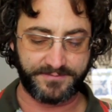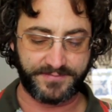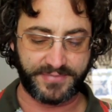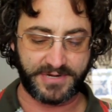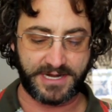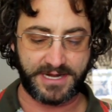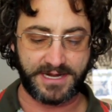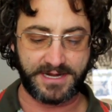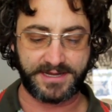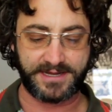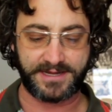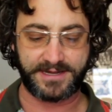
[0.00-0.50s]

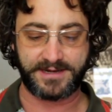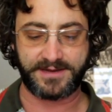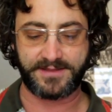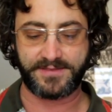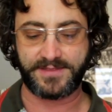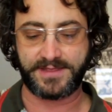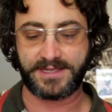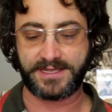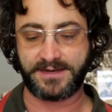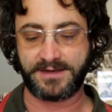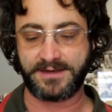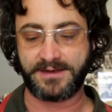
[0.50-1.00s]
pocket, and
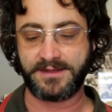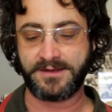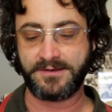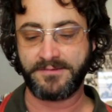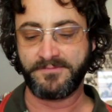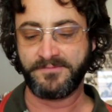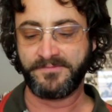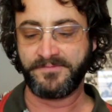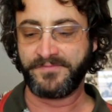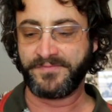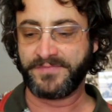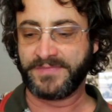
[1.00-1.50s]
then
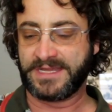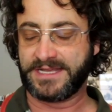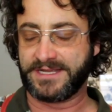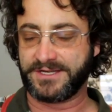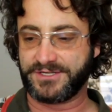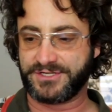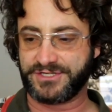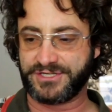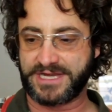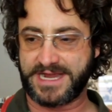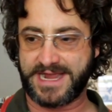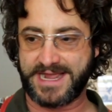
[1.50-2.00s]
it
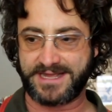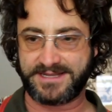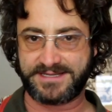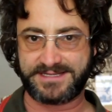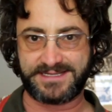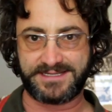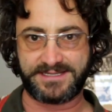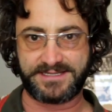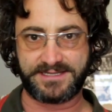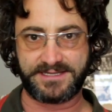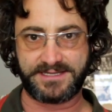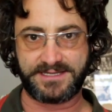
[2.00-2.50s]
jacks
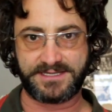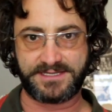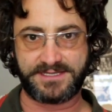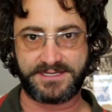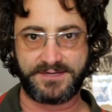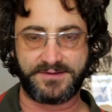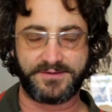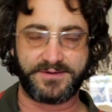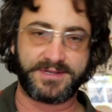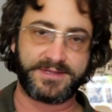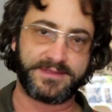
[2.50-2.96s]
into this unit